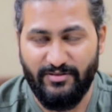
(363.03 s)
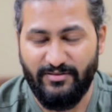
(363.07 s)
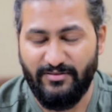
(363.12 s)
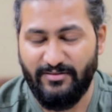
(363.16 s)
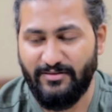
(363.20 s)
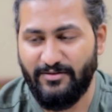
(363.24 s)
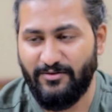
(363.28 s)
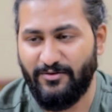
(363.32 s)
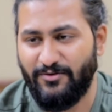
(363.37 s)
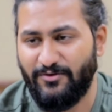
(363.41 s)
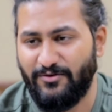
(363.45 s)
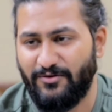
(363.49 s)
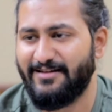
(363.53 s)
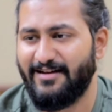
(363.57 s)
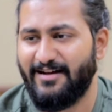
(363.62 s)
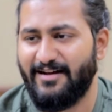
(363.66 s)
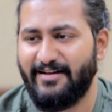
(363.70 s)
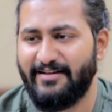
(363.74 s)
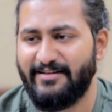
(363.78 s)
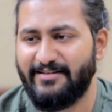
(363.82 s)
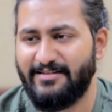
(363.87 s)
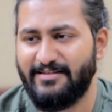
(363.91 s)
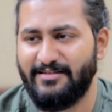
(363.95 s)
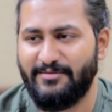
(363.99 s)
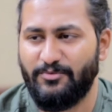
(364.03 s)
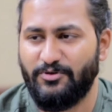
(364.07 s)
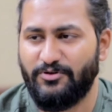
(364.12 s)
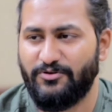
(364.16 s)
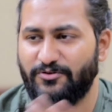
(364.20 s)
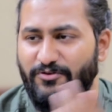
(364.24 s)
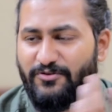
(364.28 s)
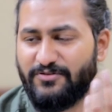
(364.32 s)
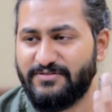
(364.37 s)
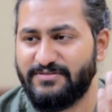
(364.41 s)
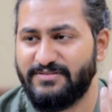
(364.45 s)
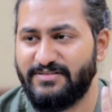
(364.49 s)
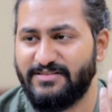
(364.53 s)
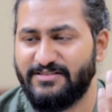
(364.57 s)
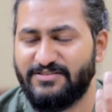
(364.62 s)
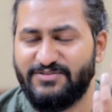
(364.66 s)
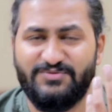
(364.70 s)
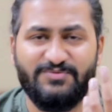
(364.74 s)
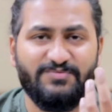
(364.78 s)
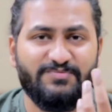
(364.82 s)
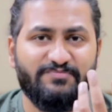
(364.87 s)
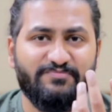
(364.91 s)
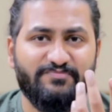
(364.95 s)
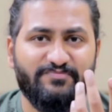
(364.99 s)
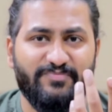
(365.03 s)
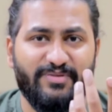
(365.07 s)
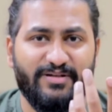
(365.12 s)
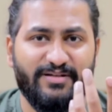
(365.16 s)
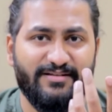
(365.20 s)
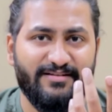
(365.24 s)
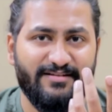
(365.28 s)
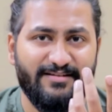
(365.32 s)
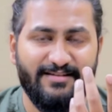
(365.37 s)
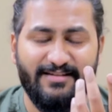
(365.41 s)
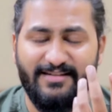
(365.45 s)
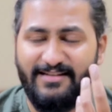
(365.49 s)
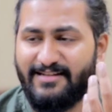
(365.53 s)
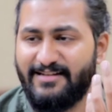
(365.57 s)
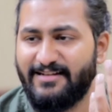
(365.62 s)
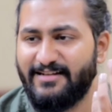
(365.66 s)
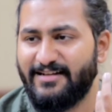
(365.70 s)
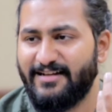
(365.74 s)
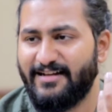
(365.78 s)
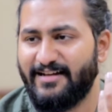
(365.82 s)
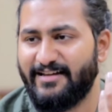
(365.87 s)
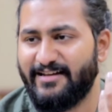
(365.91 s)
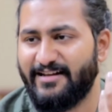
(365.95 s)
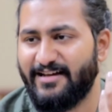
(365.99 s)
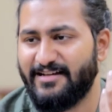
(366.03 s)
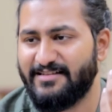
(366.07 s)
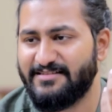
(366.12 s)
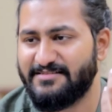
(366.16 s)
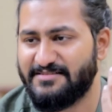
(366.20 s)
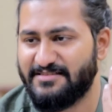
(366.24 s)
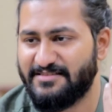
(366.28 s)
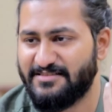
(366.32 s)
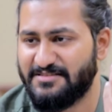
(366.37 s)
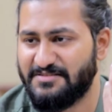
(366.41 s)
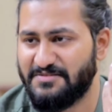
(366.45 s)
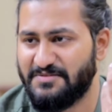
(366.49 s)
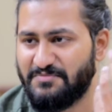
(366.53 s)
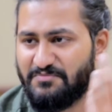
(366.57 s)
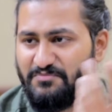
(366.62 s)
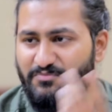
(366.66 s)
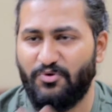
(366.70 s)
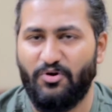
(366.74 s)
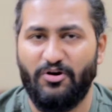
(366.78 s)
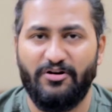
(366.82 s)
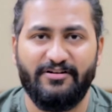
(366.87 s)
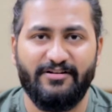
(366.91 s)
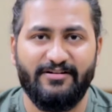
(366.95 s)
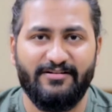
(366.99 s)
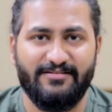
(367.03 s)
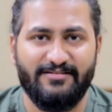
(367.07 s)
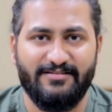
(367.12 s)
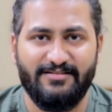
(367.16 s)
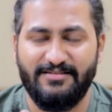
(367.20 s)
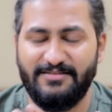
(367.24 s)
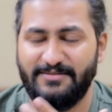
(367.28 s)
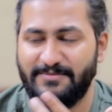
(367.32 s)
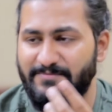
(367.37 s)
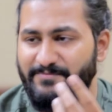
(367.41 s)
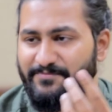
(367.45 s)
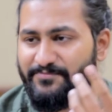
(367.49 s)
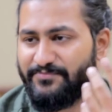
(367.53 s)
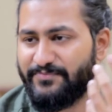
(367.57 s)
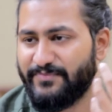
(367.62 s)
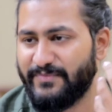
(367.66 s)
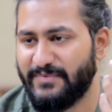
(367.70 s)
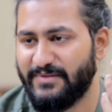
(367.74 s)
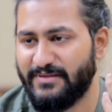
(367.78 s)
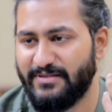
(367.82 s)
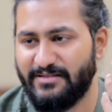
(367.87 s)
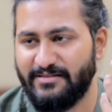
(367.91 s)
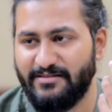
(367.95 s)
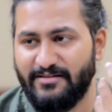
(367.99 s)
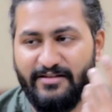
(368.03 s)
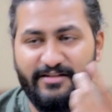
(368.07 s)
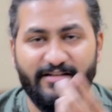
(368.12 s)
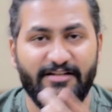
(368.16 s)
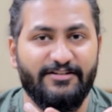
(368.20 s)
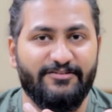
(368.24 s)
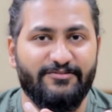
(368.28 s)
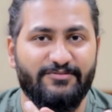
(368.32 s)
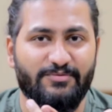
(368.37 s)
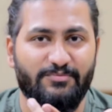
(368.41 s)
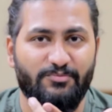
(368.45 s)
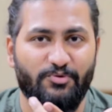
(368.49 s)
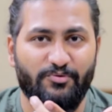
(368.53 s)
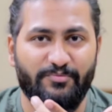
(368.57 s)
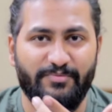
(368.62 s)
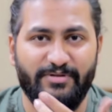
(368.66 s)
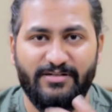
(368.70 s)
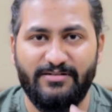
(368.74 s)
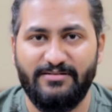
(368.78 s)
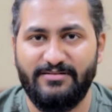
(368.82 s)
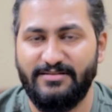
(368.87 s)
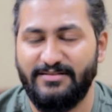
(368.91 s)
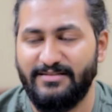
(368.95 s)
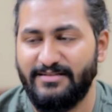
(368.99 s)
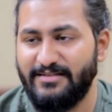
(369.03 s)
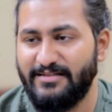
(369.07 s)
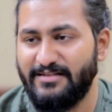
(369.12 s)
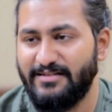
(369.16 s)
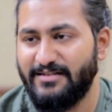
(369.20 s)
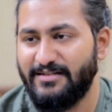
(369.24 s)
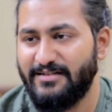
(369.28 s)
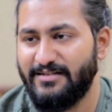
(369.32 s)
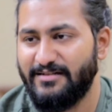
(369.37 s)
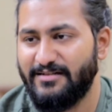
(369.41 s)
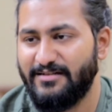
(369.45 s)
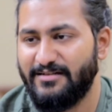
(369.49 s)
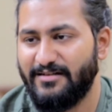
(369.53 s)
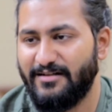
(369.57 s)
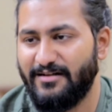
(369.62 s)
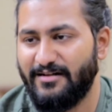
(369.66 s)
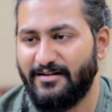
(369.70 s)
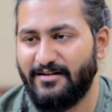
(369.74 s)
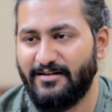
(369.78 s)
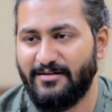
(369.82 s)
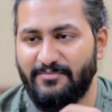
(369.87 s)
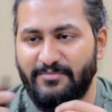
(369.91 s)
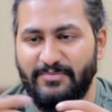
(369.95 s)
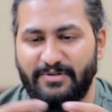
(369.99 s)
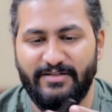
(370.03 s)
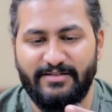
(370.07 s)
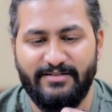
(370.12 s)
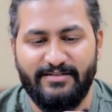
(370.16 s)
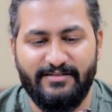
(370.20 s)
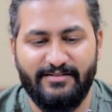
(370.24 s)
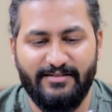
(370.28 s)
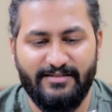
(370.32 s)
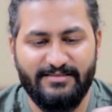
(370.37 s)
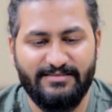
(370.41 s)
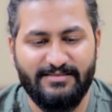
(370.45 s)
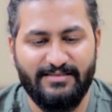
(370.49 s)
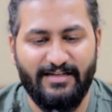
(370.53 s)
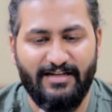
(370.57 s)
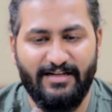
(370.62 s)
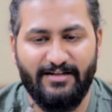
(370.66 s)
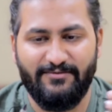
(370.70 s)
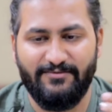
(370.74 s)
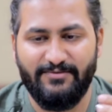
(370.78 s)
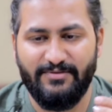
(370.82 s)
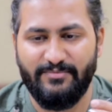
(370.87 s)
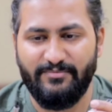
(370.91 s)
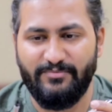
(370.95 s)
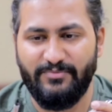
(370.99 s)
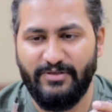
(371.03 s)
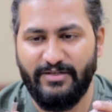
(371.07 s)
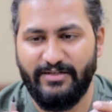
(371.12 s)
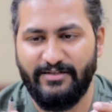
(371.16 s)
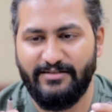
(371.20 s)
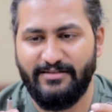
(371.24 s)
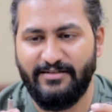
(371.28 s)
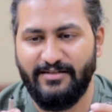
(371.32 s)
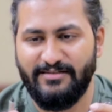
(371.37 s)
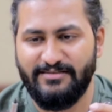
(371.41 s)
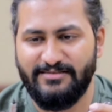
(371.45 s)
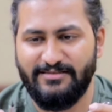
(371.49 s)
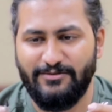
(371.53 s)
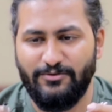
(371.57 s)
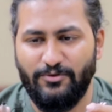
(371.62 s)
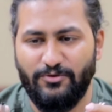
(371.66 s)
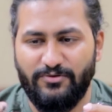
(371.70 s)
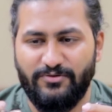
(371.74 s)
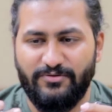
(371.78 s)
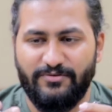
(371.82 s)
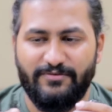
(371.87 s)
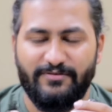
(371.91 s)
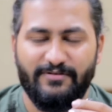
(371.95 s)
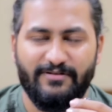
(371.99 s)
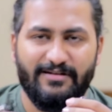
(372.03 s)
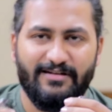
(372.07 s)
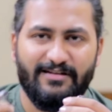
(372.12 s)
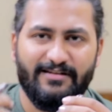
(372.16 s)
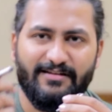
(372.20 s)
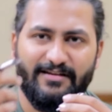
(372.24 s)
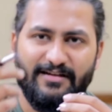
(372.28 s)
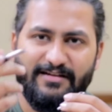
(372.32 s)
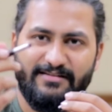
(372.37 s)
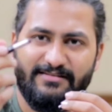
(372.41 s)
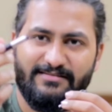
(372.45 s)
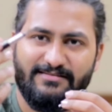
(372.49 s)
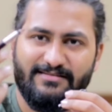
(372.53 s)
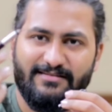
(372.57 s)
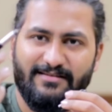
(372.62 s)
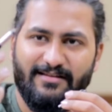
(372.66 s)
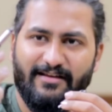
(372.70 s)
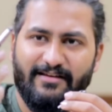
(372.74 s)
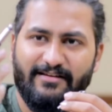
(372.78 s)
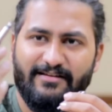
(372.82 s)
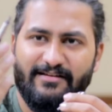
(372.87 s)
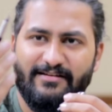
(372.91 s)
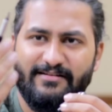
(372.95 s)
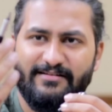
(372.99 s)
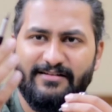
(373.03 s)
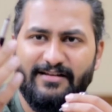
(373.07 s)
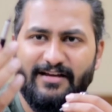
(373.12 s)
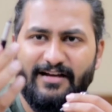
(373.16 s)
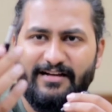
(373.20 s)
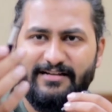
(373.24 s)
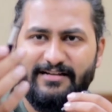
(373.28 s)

pen, or I came across this pen and I just bought it in the heat of the moment. It does look really nice. Like it